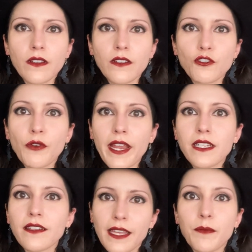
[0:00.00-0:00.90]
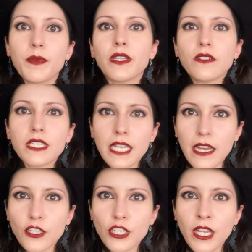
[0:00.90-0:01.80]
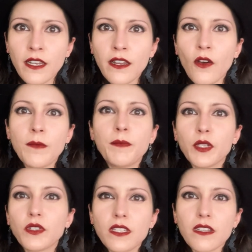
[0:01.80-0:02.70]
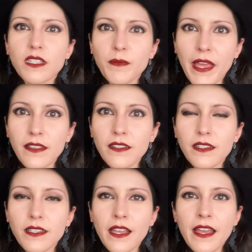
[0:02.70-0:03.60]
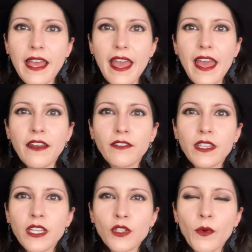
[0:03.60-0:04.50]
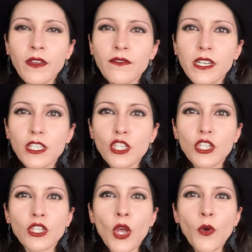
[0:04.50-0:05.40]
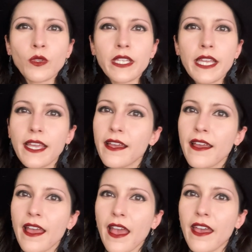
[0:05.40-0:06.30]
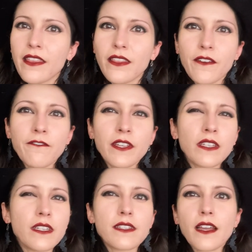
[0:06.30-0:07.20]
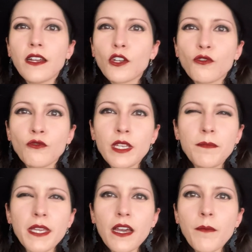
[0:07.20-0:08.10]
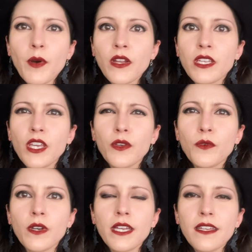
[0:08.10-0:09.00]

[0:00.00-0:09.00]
trying to like build tension and build suspense, and everything's going very slowly, and the villain is kind of creeping up on you,